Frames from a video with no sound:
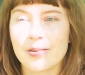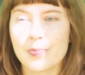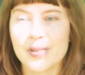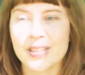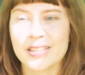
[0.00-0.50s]

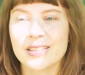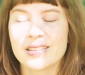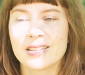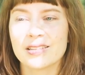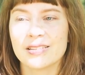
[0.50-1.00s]
but
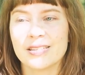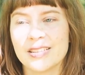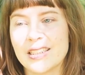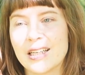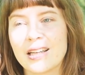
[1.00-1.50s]

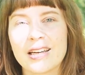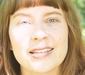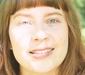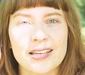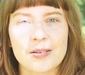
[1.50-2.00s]
yeah, like I
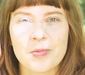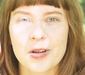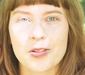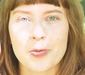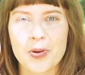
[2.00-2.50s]
said, I'm
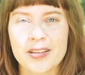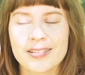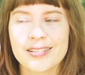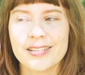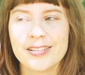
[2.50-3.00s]
not the
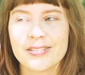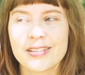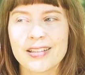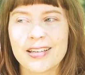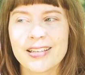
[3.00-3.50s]
best at
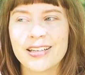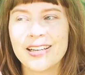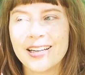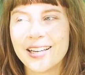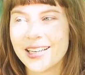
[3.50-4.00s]
using that,
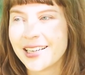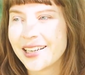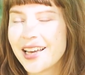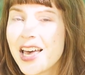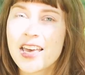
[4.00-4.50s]

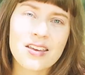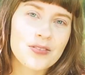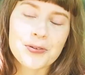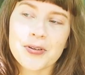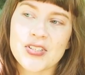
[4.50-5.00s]
even
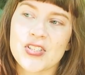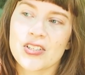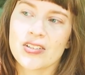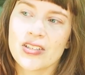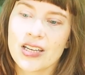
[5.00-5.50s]
though I
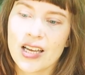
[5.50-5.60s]
should.